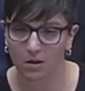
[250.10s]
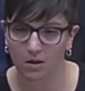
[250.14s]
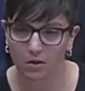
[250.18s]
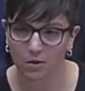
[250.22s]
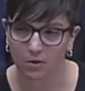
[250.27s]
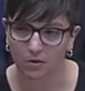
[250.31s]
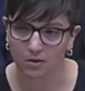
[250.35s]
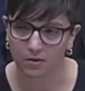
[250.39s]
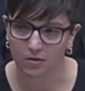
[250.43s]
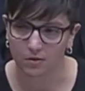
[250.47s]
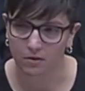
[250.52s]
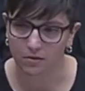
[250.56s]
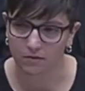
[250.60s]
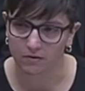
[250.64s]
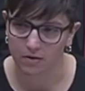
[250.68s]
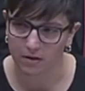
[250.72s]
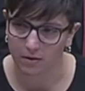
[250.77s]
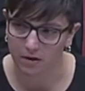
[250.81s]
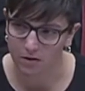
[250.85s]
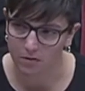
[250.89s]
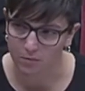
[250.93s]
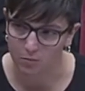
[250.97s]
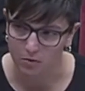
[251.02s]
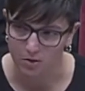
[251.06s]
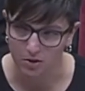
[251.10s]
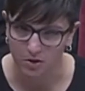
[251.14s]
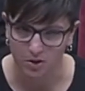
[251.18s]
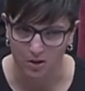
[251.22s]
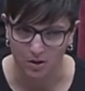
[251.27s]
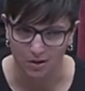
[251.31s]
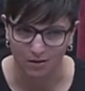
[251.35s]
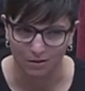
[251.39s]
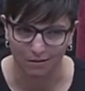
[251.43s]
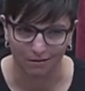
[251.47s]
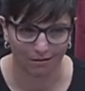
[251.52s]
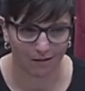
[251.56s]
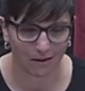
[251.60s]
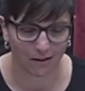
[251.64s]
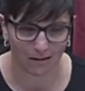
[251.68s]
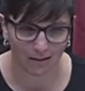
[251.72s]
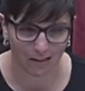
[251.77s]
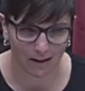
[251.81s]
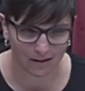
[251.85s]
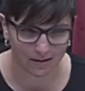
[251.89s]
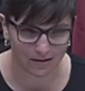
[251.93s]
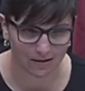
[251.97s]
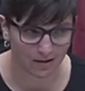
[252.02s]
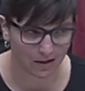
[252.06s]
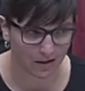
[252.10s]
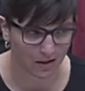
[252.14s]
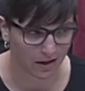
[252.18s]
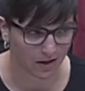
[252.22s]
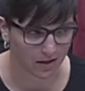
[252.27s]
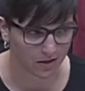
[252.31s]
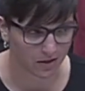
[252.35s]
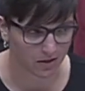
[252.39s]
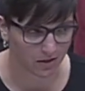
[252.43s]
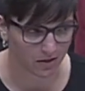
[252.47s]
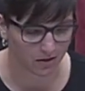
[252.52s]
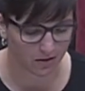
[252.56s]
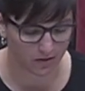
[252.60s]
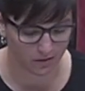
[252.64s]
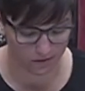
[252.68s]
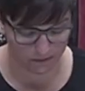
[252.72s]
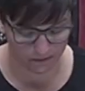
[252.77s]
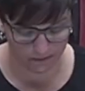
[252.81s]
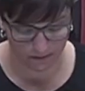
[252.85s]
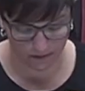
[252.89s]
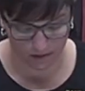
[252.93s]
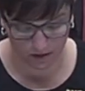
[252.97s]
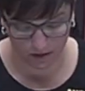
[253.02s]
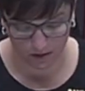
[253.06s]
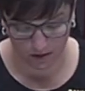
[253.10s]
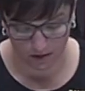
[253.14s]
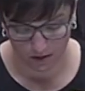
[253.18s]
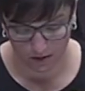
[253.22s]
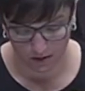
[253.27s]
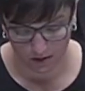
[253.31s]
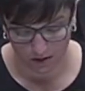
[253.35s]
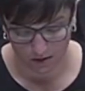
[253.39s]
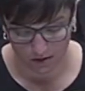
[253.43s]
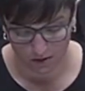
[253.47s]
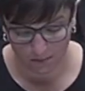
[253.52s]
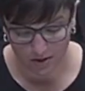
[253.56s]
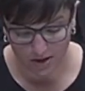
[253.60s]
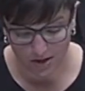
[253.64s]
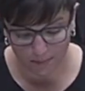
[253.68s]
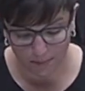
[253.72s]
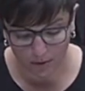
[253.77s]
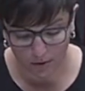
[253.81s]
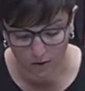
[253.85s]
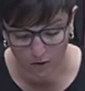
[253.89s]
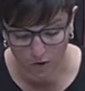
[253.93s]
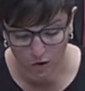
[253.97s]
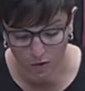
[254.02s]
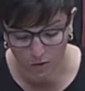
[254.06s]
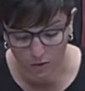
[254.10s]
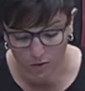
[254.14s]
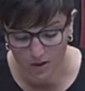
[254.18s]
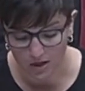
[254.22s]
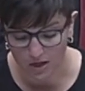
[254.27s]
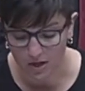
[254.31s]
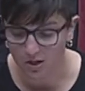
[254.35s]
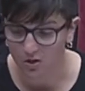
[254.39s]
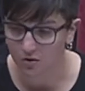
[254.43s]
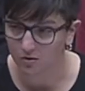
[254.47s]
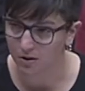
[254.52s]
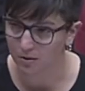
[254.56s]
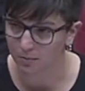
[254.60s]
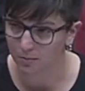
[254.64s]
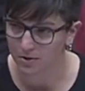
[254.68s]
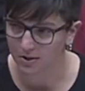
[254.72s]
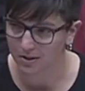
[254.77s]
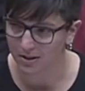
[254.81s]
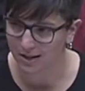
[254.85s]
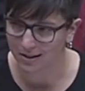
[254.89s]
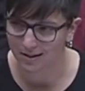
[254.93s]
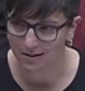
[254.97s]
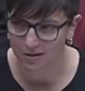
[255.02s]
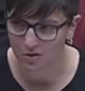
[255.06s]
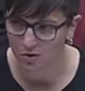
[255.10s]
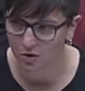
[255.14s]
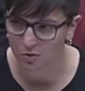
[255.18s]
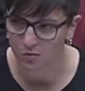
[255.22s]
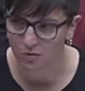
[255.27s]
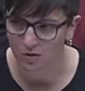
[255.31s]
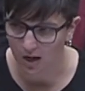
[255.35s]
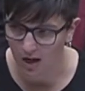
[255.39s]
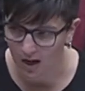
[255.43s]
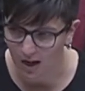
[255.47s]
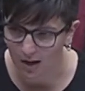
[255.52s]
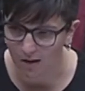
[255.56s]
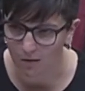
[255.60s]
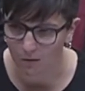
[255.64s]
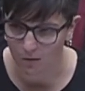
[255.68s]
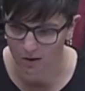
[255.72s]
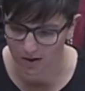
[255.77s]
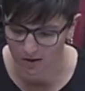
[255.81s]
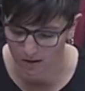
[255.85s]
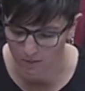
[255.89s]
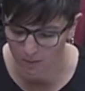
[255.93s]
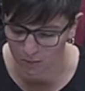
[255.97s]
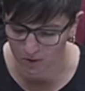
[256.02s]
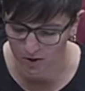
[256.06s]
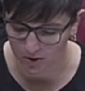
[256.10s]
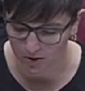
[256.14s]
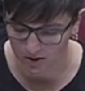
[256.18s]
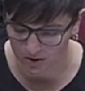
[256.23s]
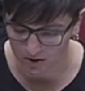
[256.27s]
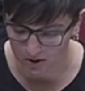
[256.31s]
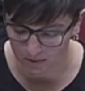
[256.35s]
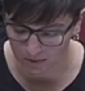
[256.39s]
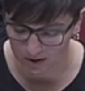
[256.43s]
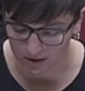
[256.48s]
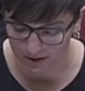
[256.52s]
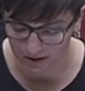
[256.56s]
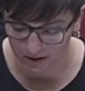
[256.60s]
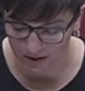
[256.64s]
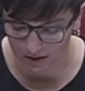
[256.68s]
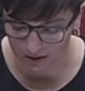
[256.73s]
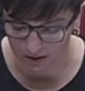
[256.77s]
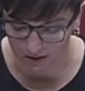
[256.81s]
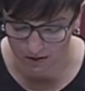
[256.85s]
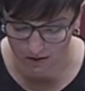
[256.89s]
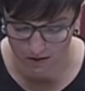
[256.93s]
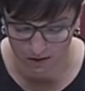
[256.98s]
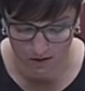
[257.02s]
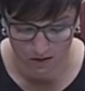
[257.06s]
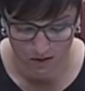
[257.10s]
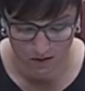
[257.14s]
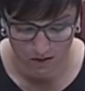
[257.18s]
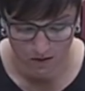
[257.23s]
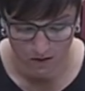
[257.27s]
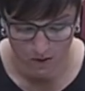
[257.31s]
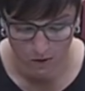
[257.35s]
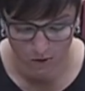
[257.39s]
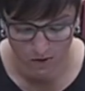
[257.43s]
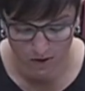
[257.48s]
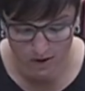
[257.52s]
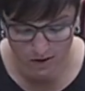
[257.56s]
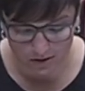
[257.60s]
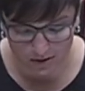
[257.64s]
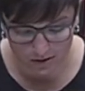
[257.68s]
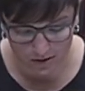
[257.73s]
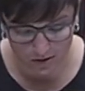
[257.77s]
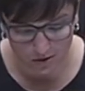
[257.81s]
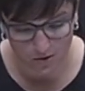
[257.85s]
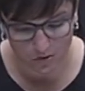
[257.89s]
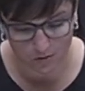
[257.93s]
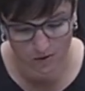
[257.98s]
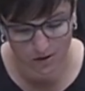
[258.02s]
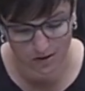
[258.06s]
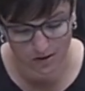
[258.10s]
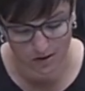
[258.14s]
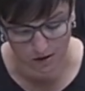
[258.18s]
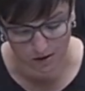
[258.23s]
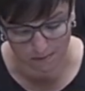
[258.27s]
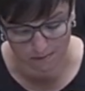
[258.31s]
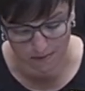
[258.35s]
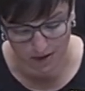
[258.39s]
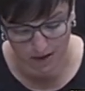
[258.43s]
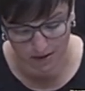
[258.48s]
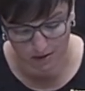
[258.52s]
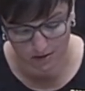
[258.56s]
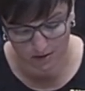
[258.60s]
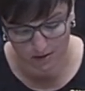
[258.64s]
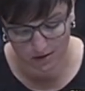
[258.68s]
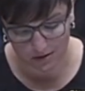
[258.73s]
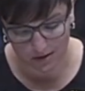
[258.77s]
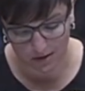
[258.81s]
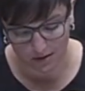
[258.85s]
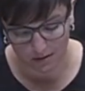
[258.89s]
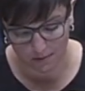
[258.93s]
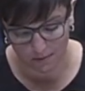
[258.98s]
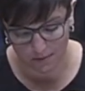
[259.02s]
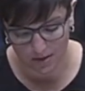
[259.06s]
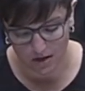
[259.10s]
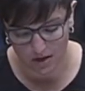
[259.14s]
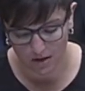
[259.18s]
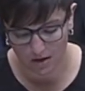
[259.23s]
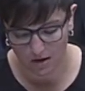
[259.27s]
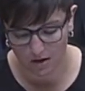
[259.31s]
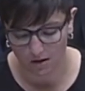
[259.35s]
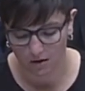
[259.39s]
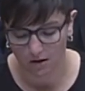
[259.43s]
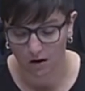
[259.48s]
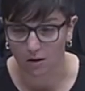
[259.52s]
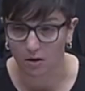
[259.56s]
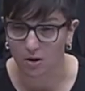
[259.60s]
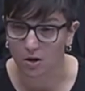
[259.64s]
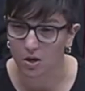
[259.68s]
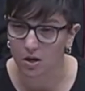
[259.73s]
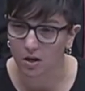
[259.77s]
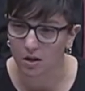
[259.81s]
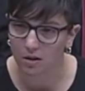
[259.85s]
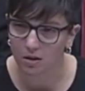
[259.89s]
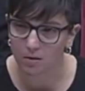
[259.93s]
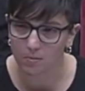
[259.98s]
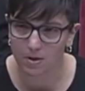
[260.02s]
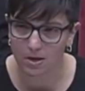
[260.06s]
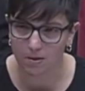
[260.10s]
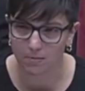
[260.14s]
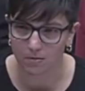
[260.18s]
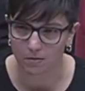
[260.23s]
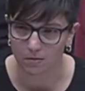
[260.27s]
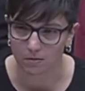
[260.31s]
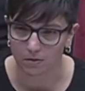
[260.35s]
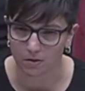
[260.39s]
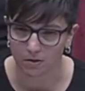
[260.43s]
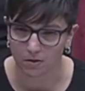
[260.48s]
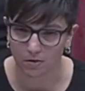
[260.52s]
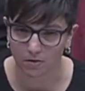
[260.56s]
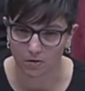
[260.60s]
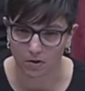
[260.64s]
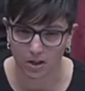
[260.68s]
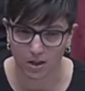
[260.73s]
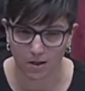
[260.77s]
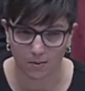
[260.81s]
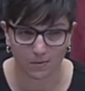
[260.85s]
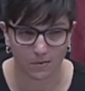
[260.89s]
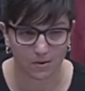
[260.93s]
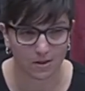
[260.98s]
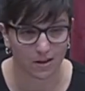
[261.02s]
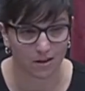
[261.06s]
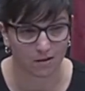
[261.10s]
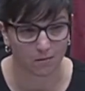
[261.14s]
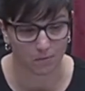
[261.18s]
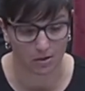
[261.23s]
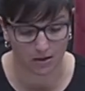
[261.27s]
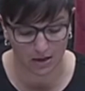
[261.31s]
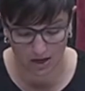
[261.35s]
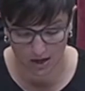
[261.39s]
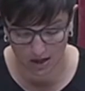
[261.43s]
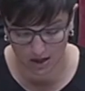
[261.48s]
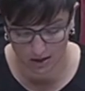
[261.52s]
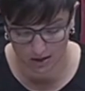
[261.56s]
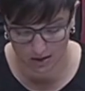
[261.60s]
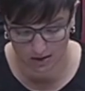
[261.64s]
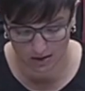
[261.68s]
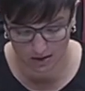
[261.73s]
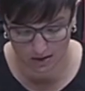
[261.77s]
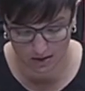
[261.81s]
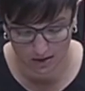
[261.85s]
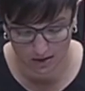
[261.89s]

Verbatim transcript: who deserved their abortion less than I did. The people you each represent do not want abortion to be illegal. Your constituents are mothers like me, are young people with dreams and plans,